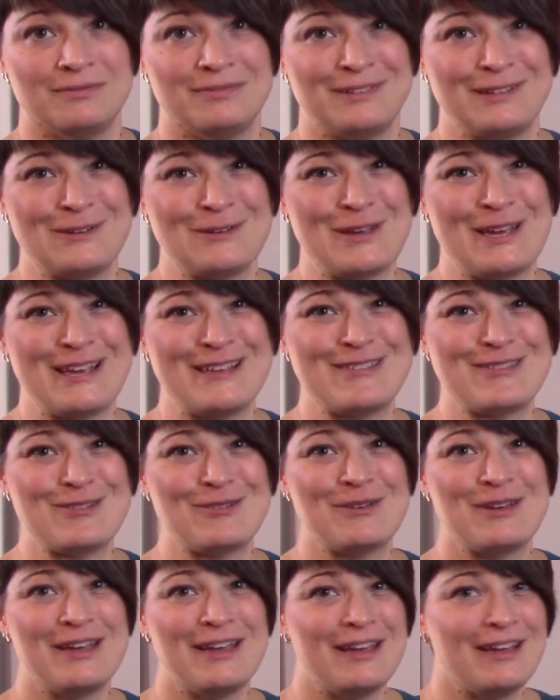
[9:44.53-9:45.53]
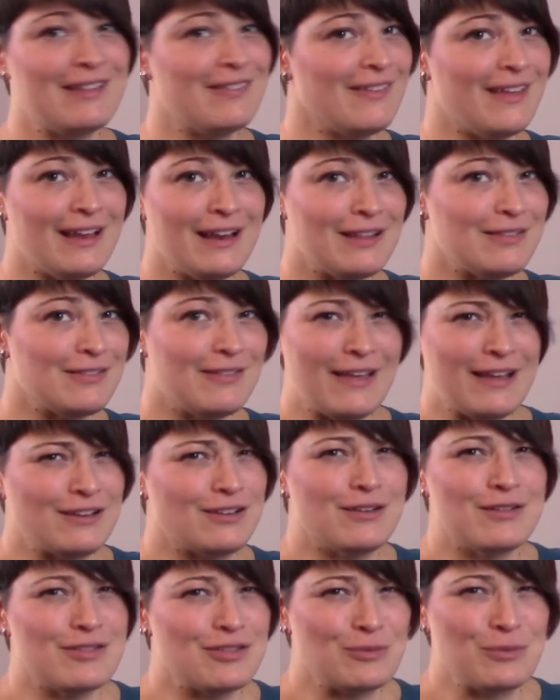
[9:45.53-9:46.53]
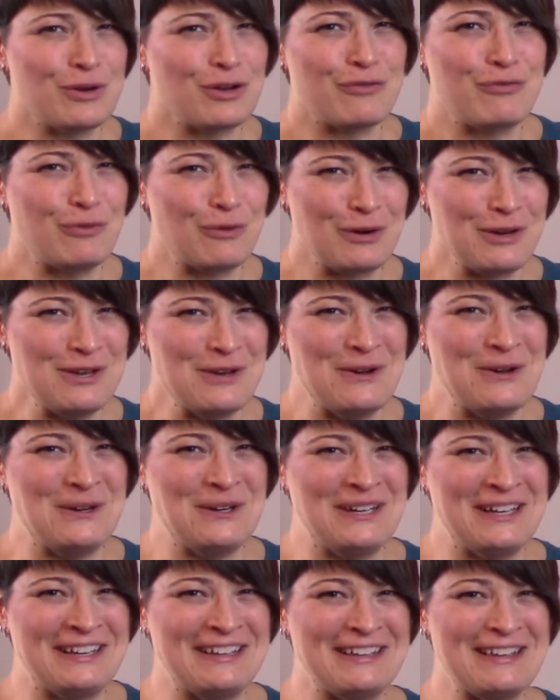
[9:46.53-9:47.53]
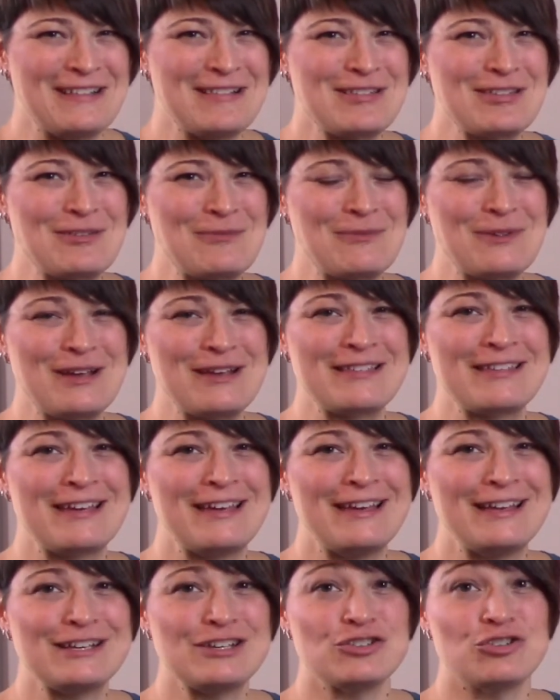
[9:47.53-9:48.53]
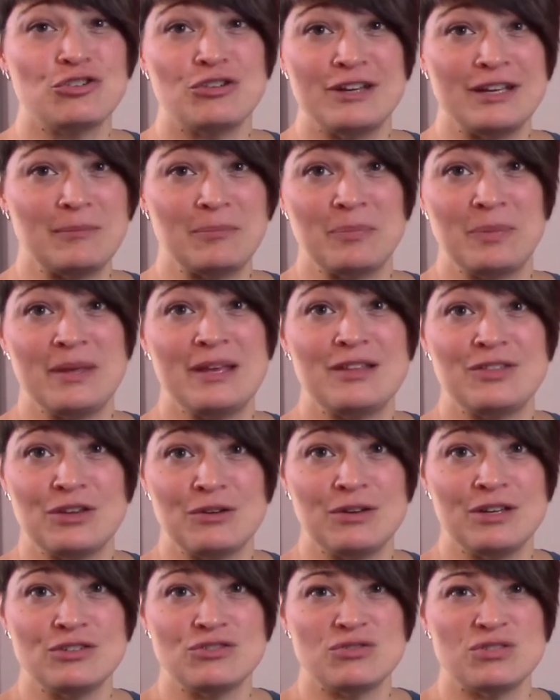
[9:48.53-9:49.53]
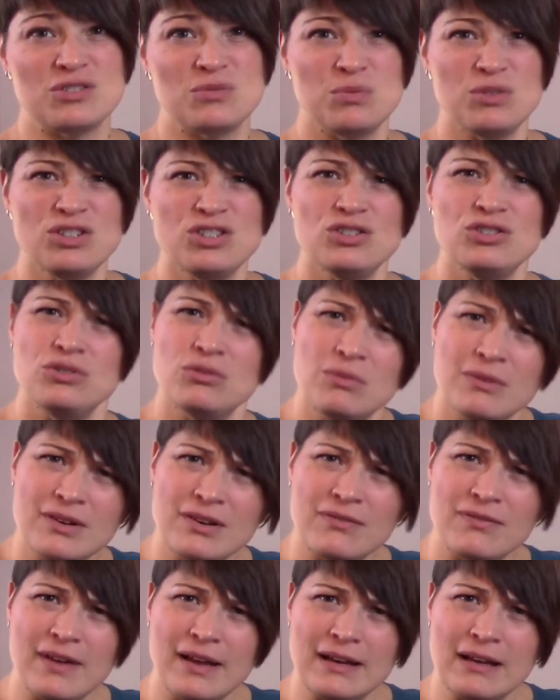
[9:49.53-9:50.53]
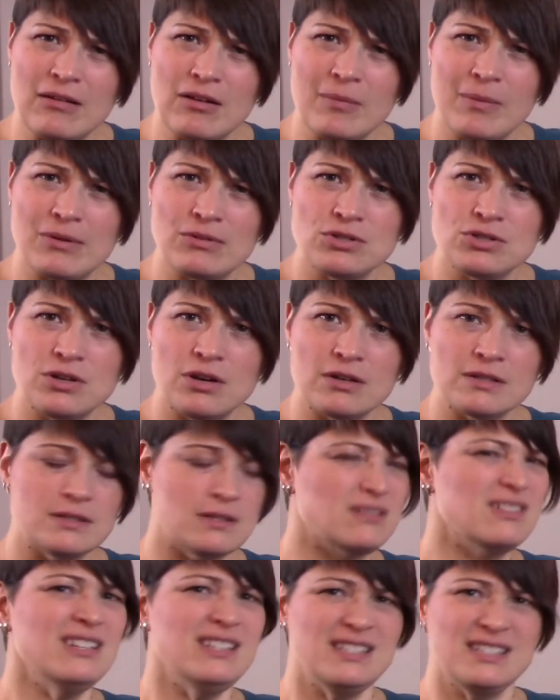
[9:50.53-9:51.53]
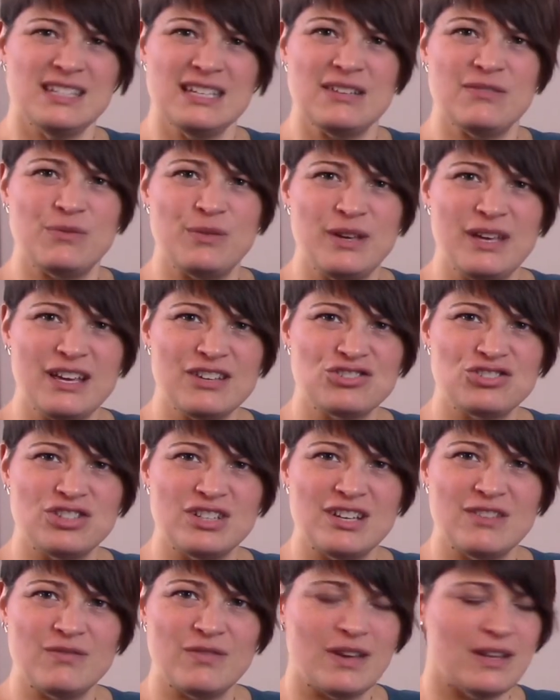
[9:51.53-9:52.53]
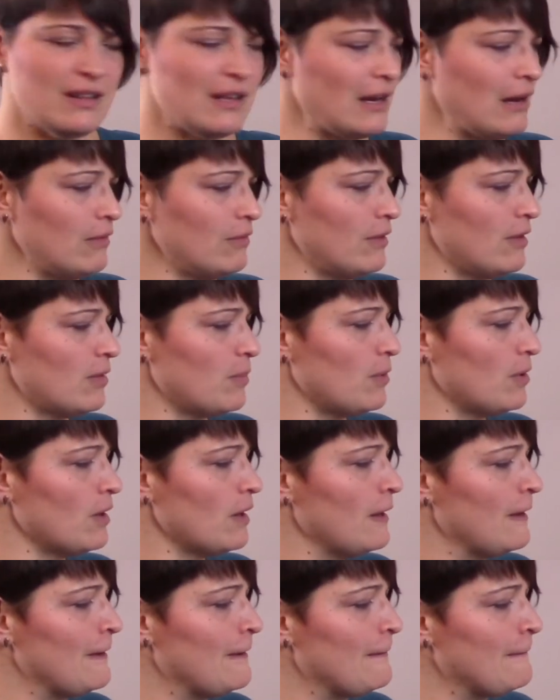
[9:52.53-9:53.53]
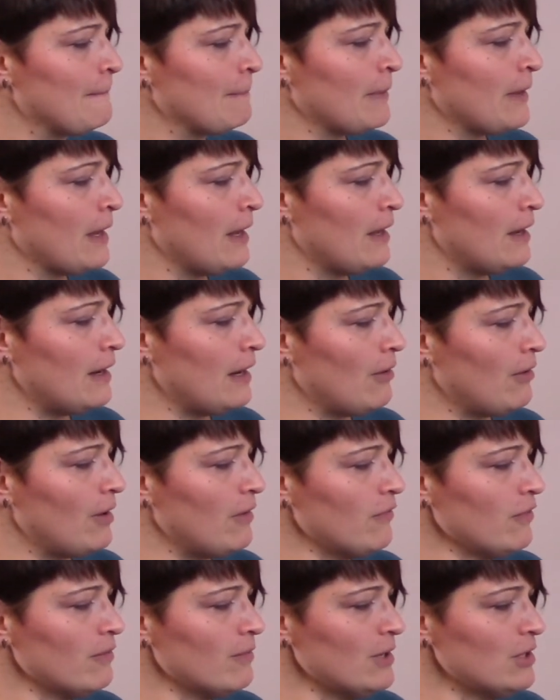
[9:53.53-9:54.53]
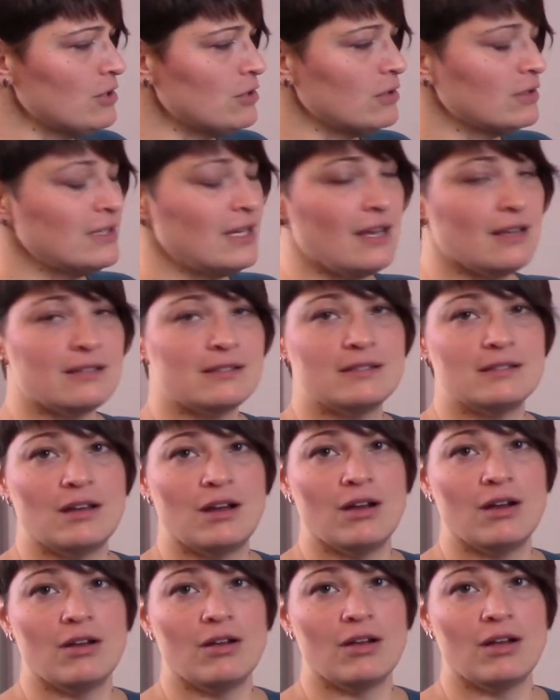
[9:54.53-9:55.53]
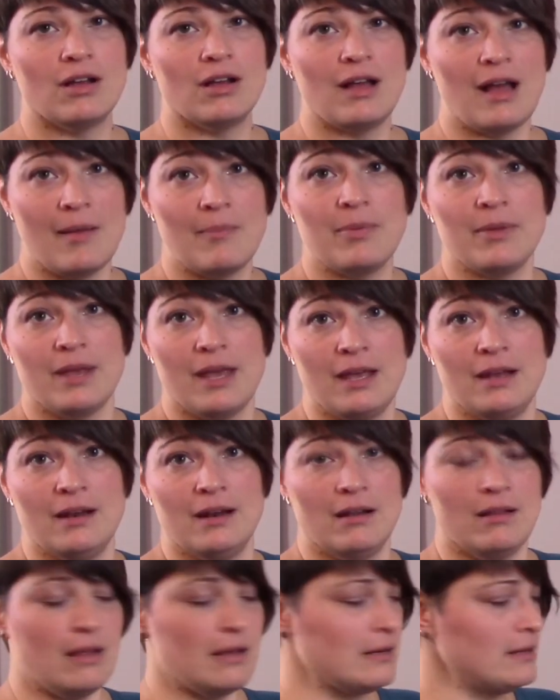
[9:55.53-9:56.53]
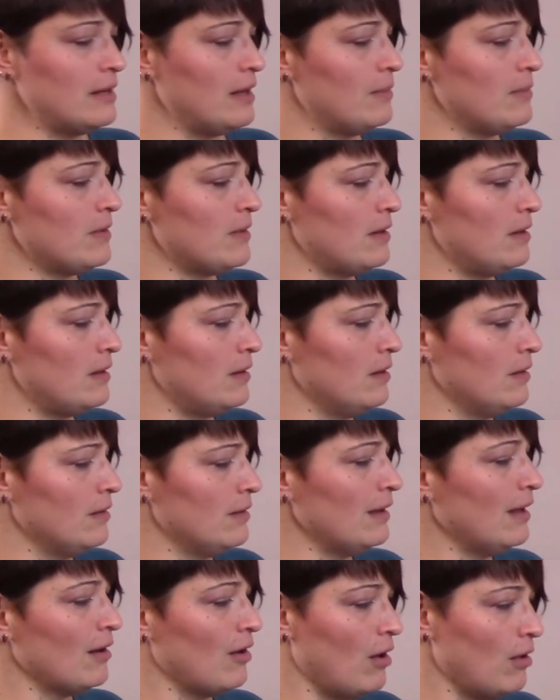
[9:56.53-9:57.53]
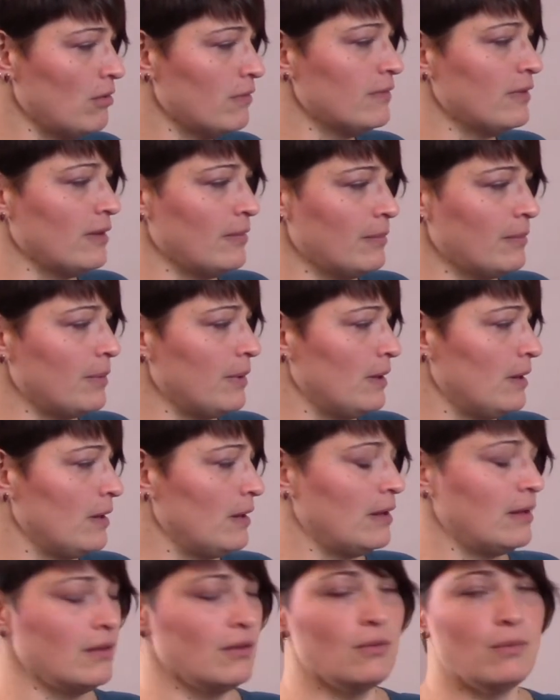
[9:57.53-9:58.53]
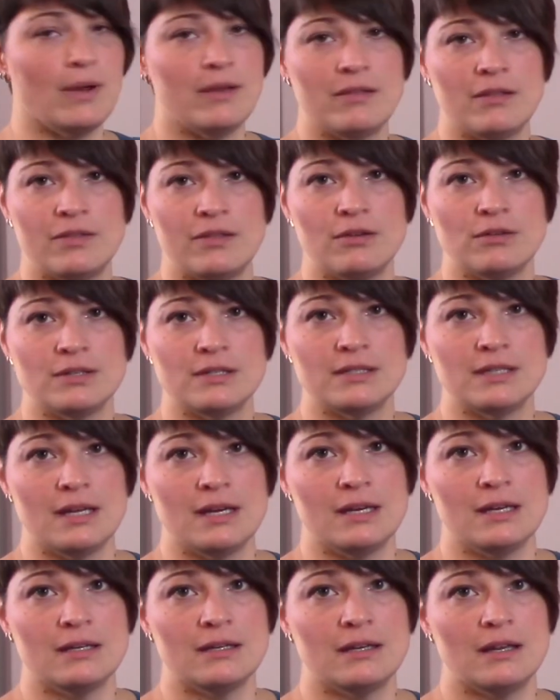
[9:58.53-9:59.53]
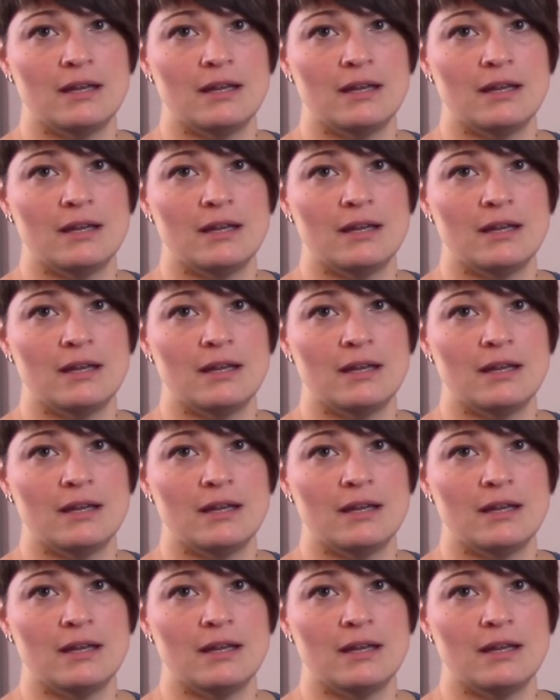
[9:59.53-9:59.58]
Okay, so that does the work for you in some ways to try and pique their interest. What do you want to find out about sharks? Let's see if we actually can find that out in this book. Now, informational texts are complicated a lot of times, in not all of them, but in the way that they're designed.